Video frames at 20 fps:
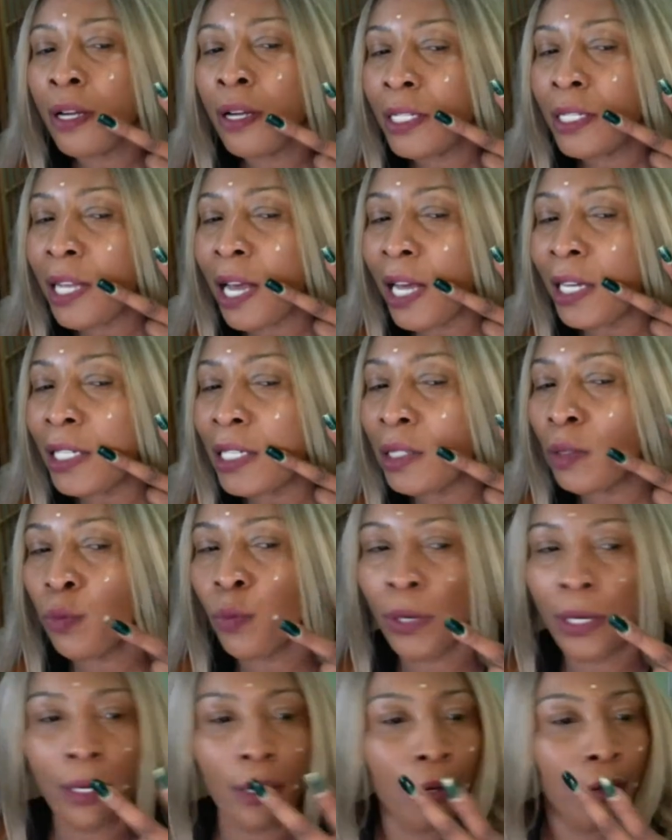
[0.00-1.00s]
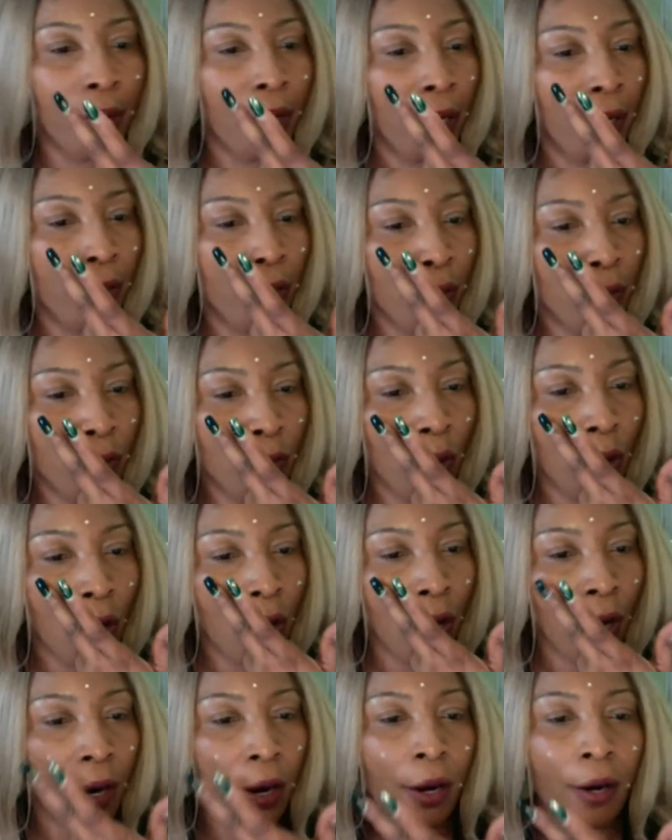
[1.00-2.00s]
that is where you
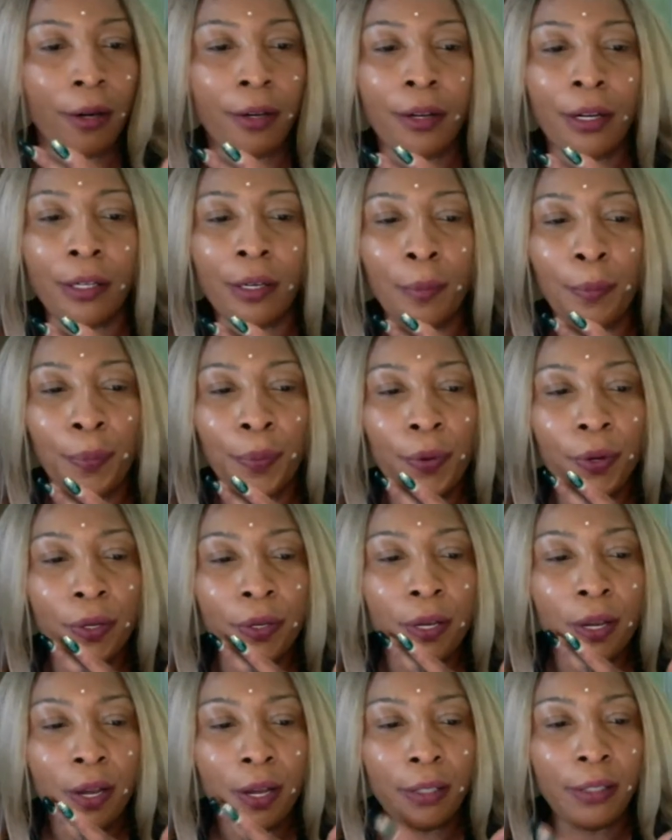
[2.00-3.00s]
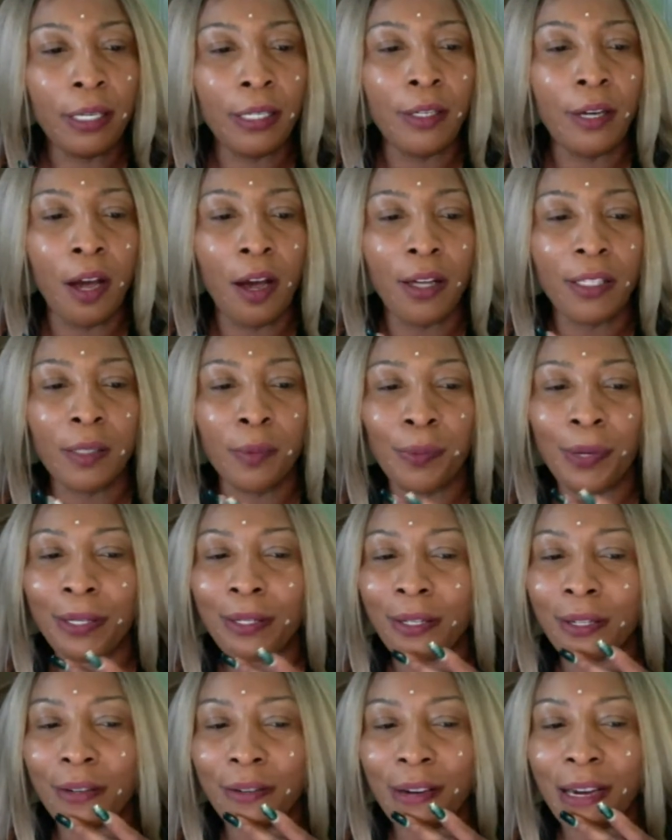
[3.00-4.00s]
are going to put the dark
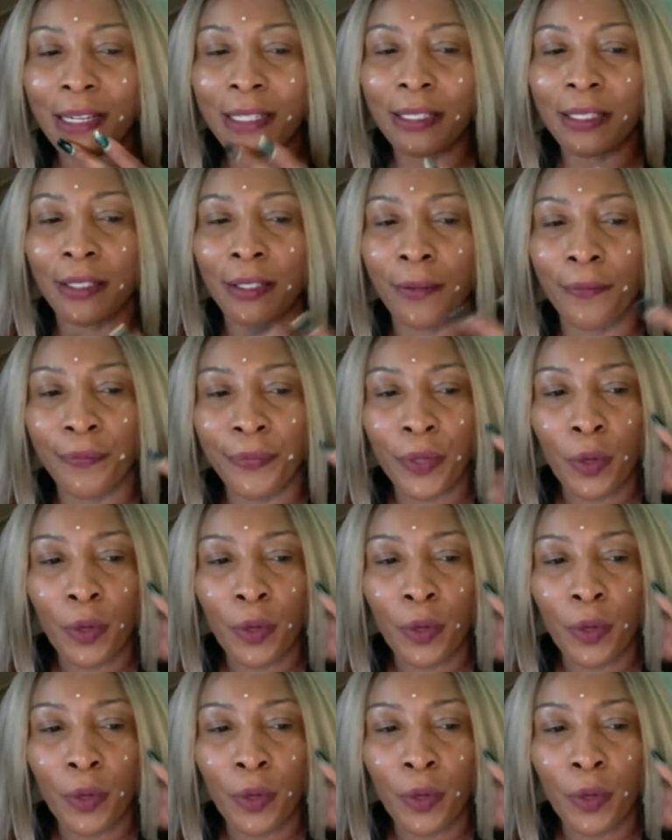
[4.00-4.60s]
spot corrector